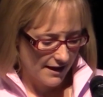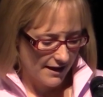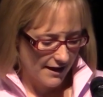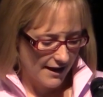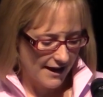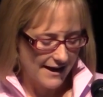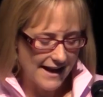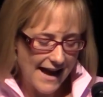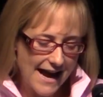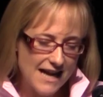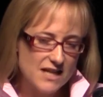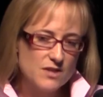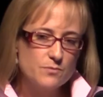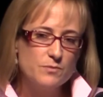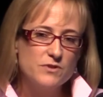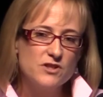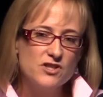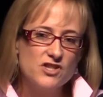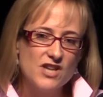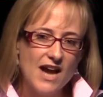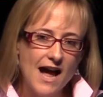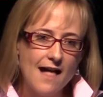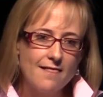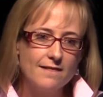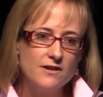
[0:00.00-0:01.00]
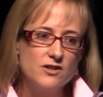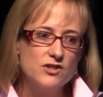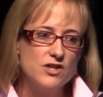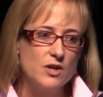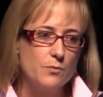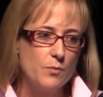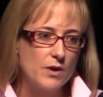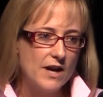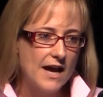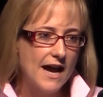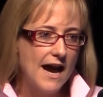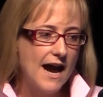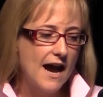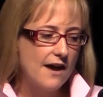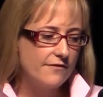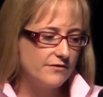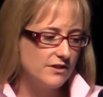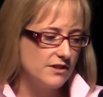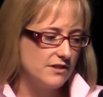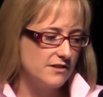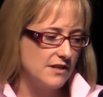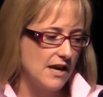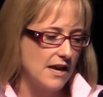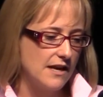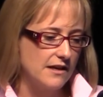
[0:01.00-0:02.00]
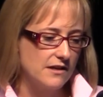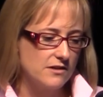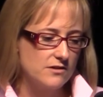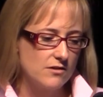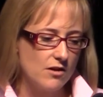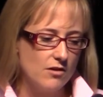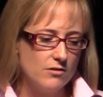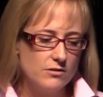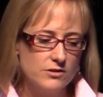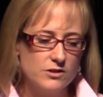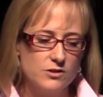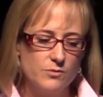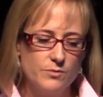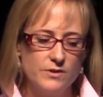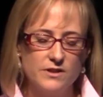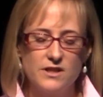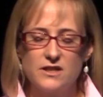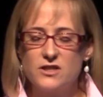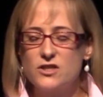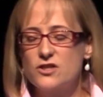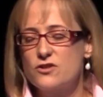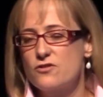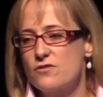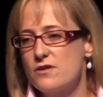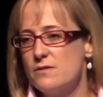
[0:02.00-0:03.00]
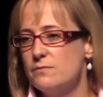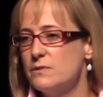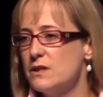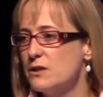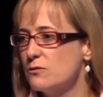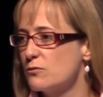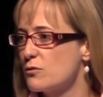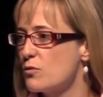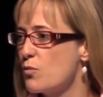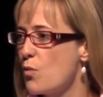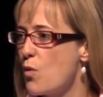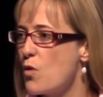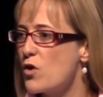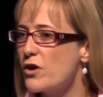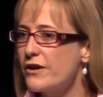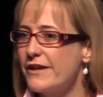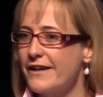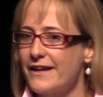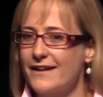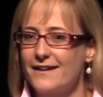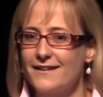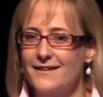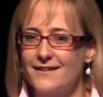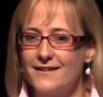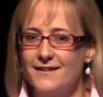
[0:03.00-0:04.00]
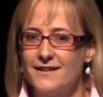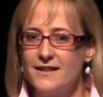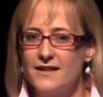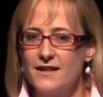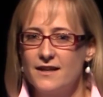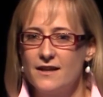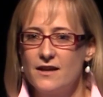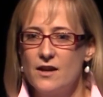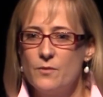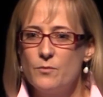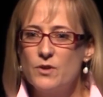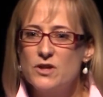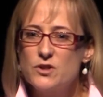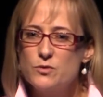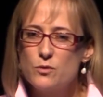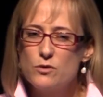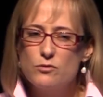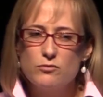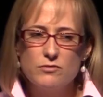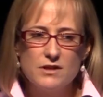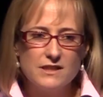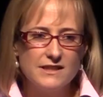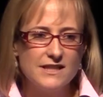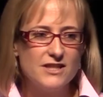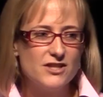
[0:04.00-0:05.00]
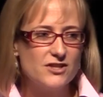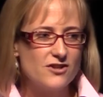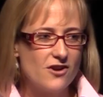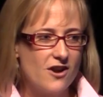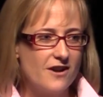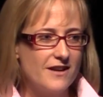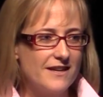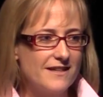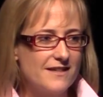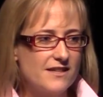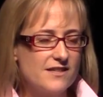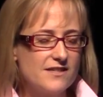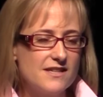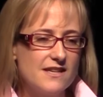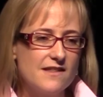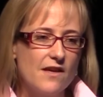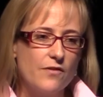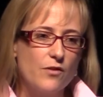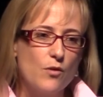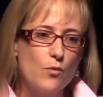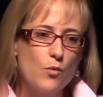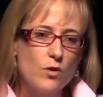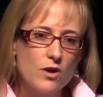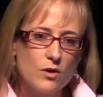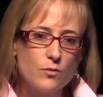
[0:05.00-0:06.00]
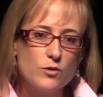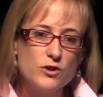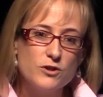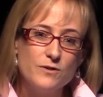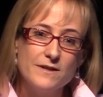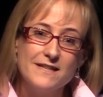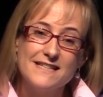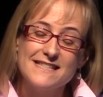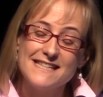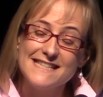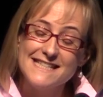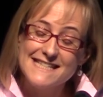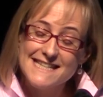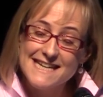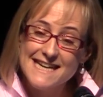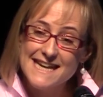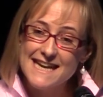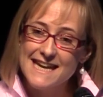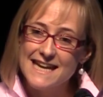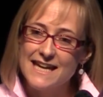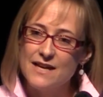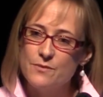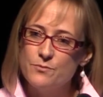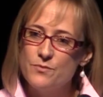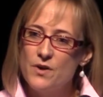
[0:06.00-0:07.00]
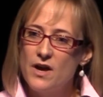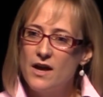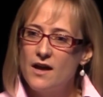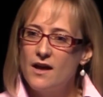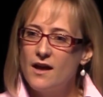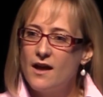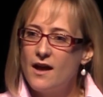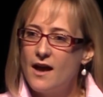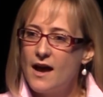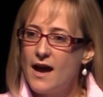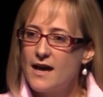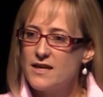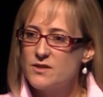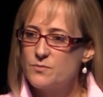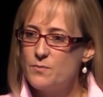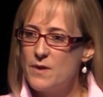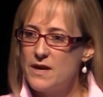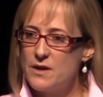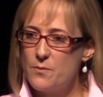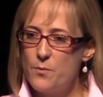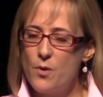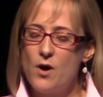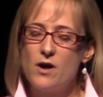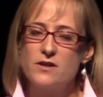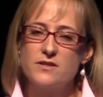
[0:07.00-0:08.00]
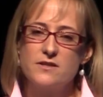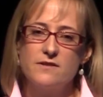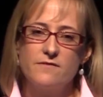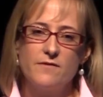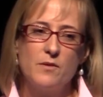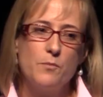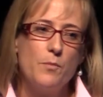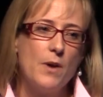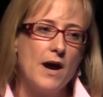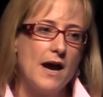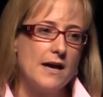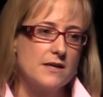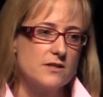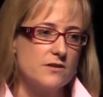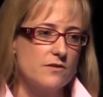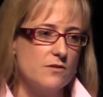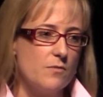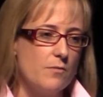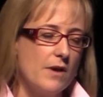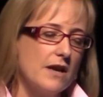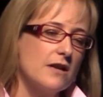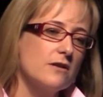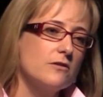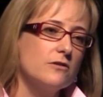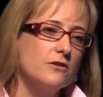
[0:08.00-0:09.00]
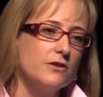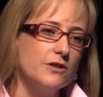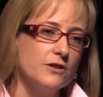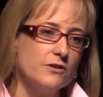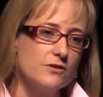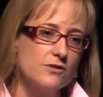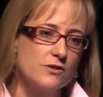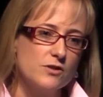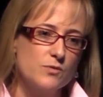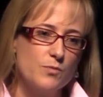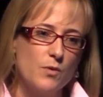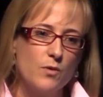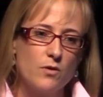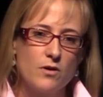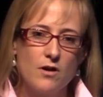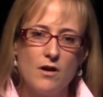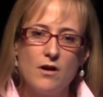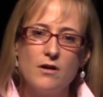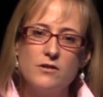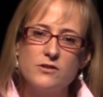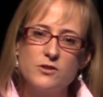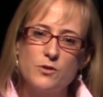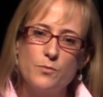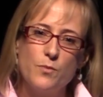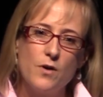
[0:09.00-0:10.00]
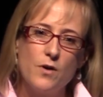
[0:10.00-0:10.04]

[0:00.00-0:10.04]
It has been challenging, but I have to say it has also been extremely rewarding, because we're really starting to see that the work we're doing as a team has made a positive impact on the medical users, but we're also